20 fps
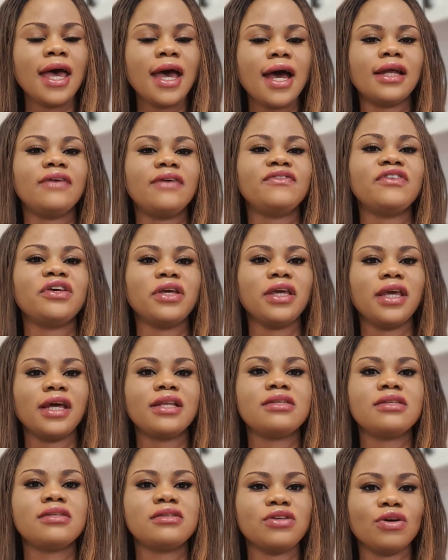and after you
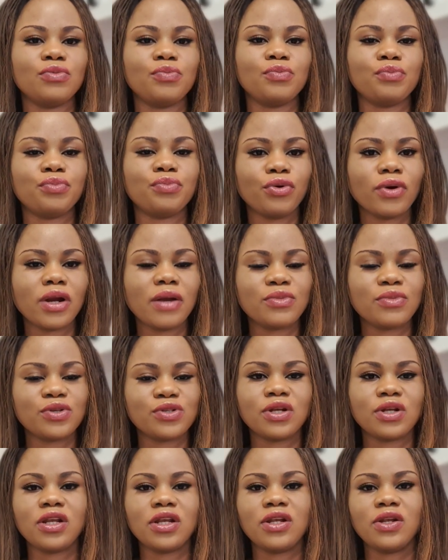get your program to
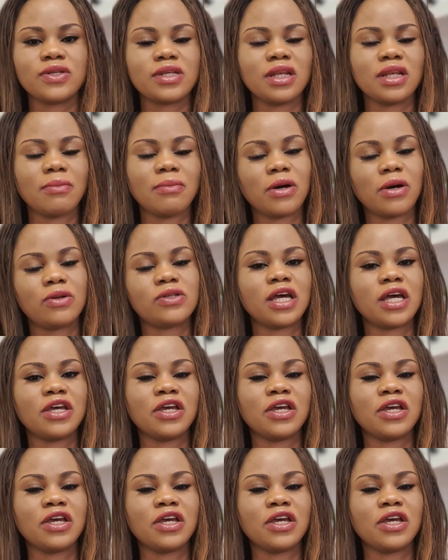study nursing in Malta,